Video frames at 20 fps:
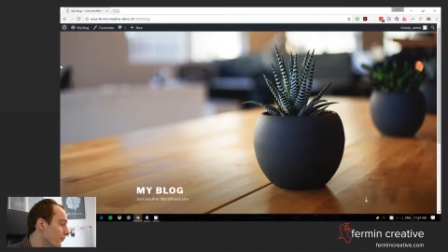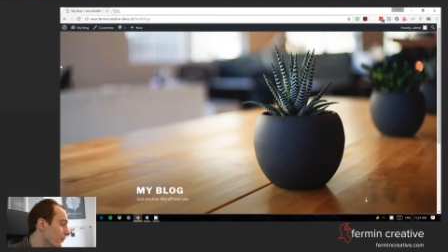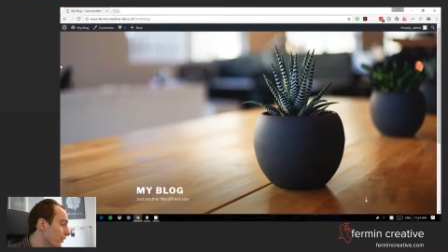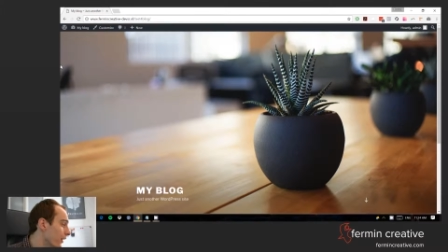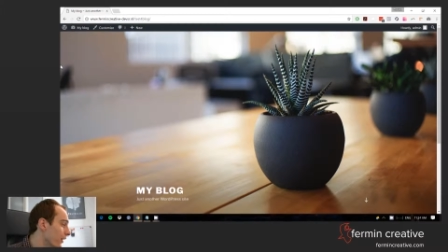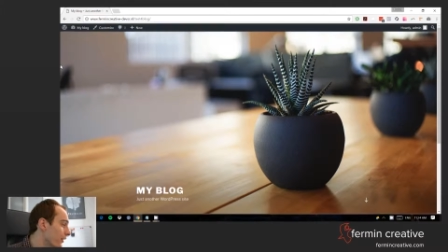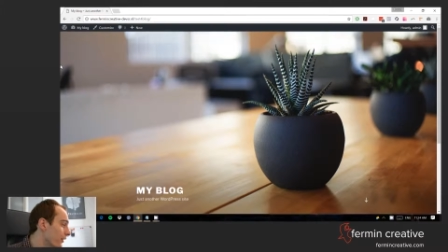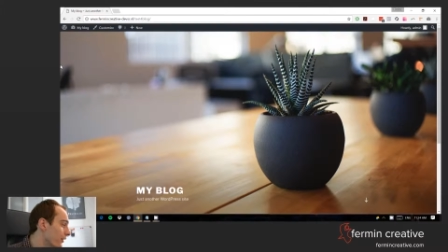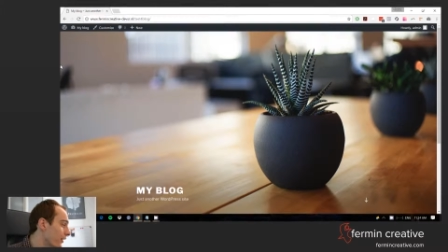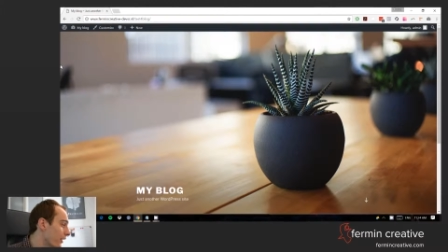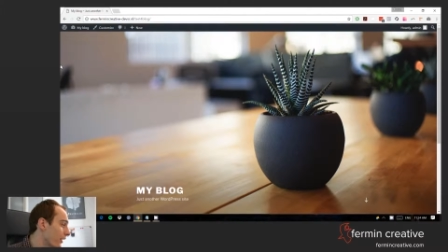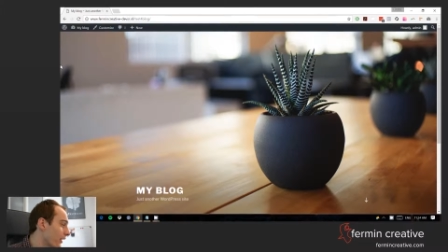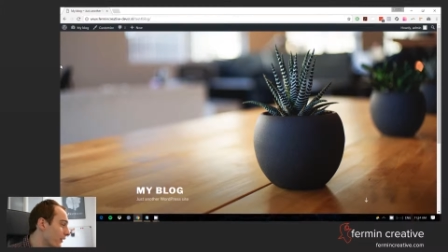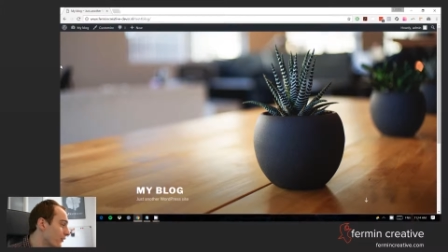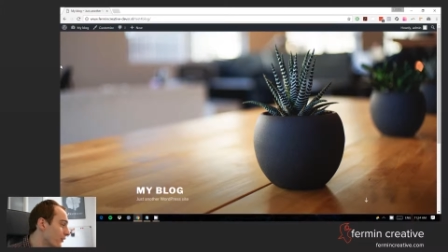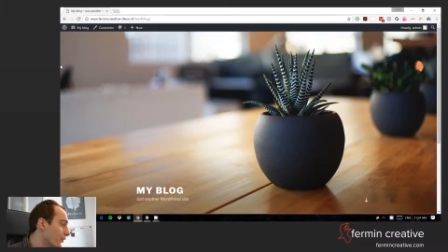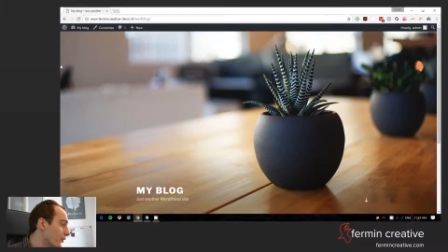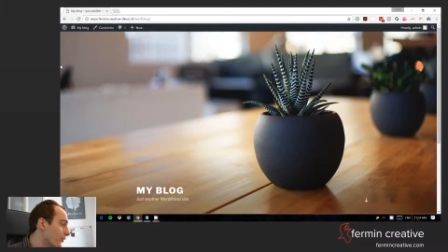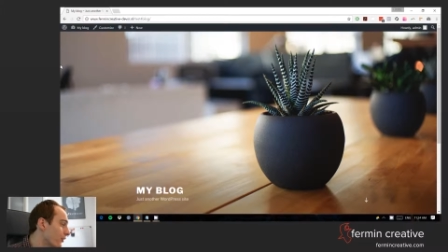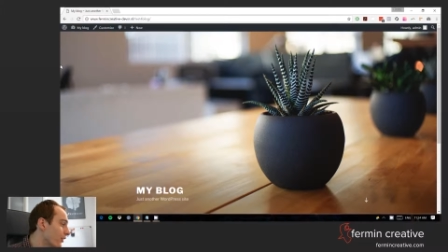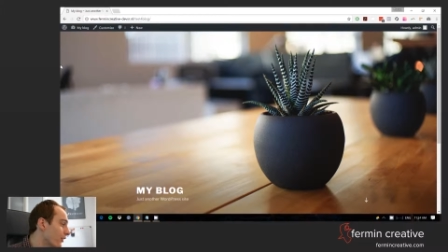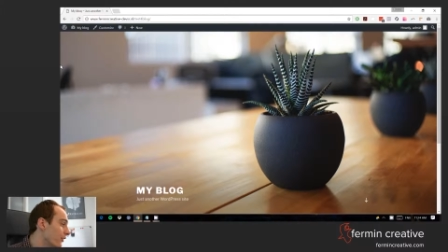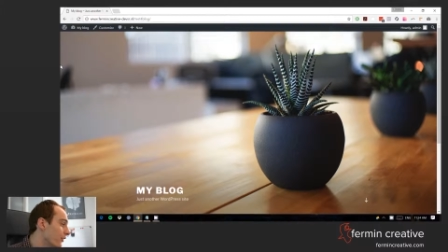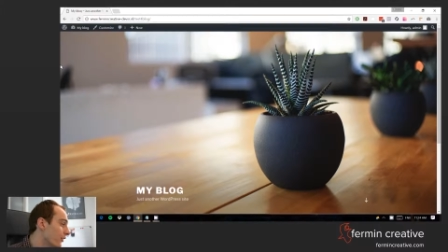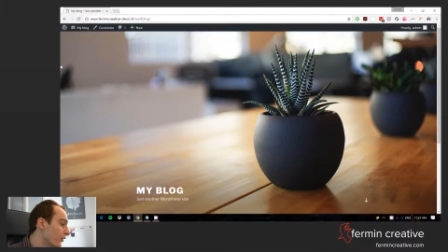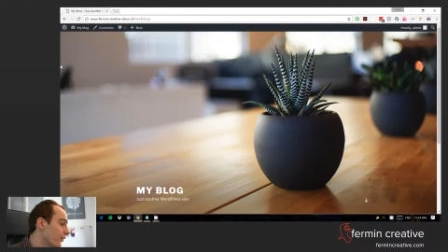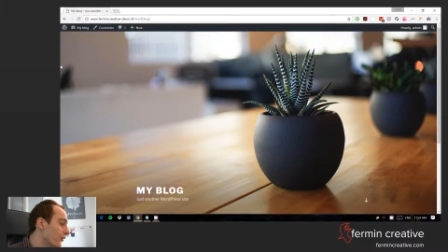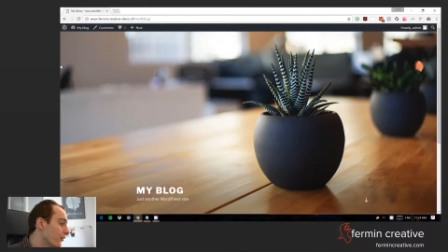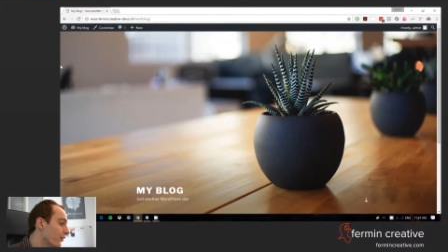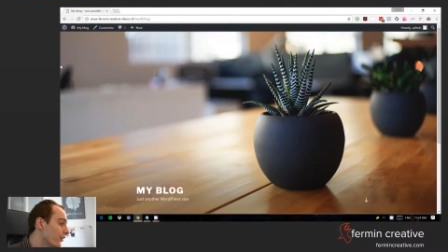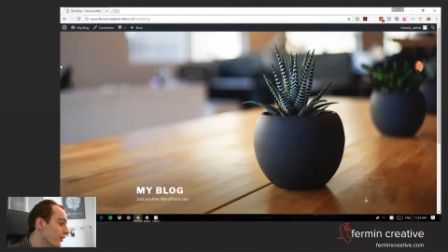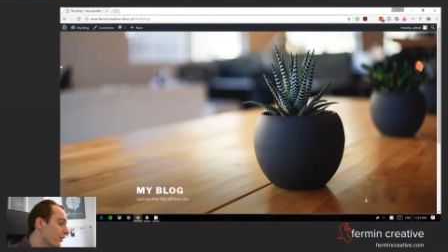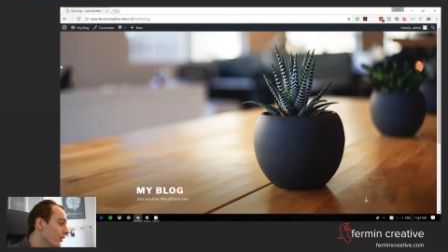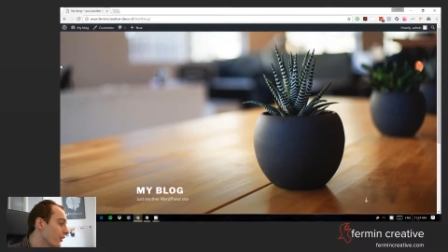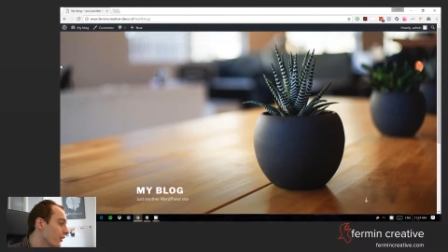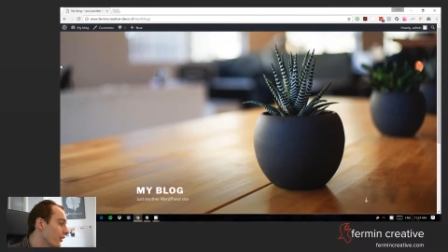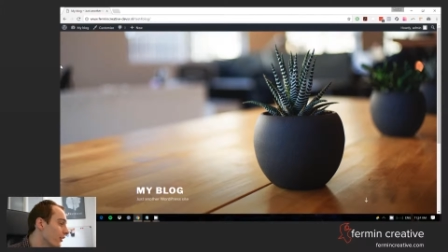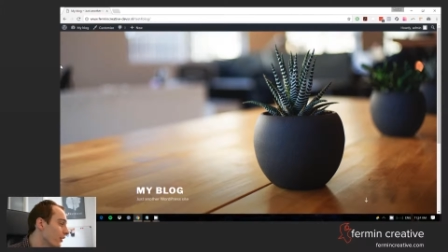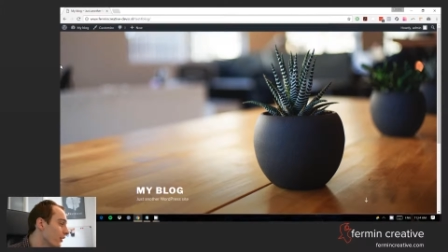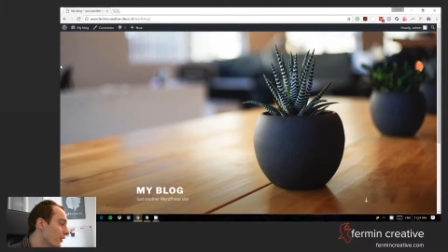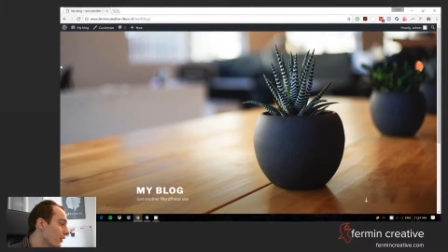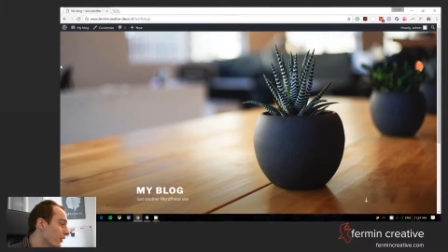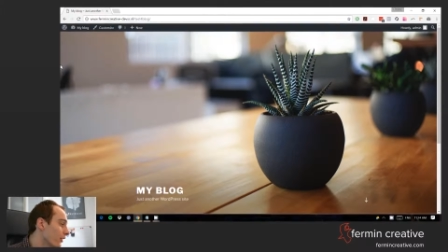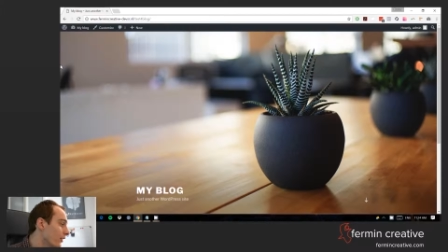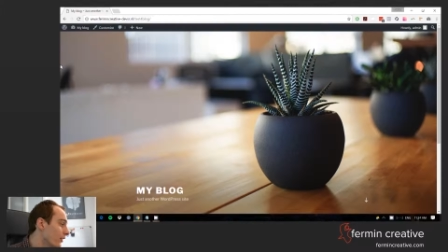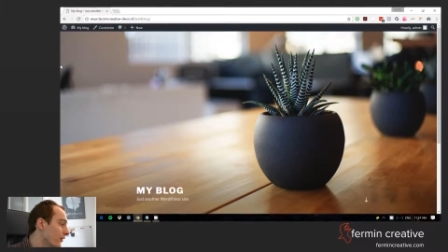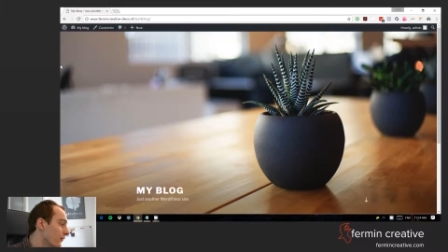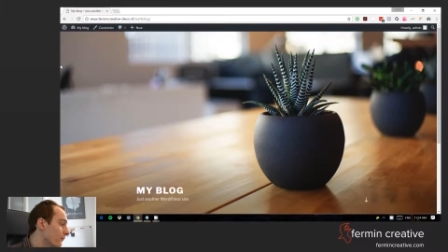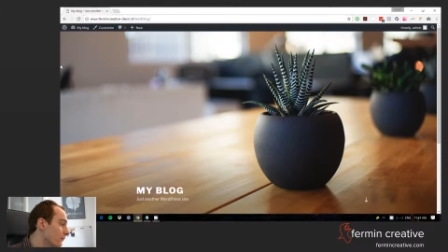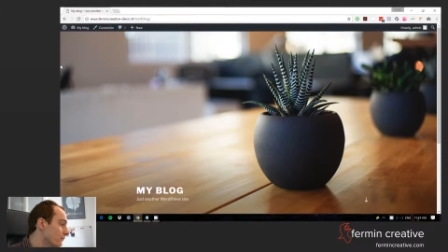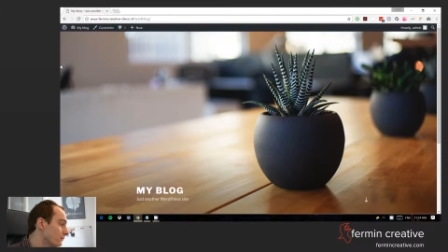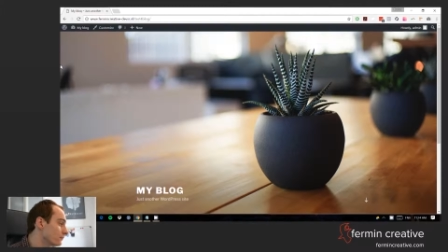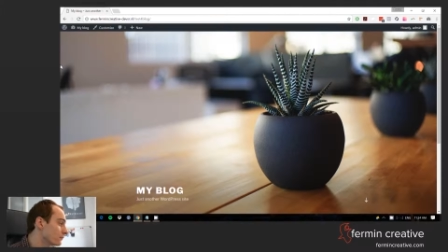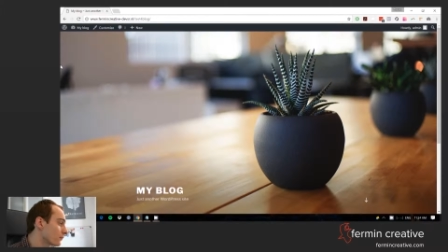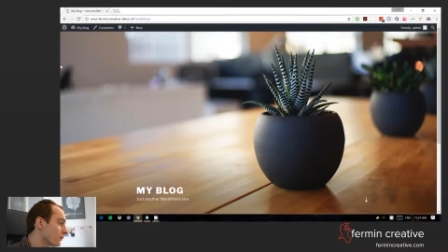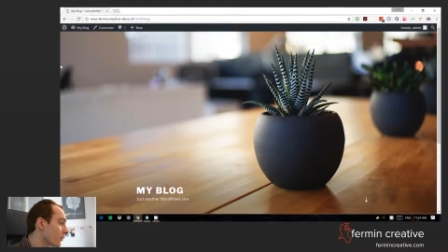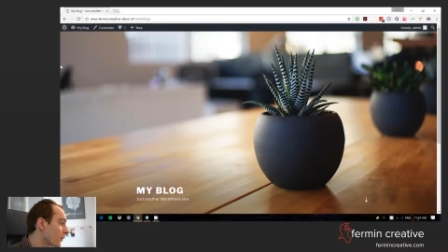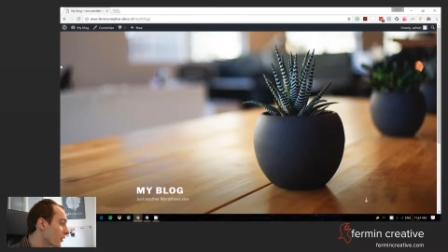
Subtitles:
where you can enter your details. In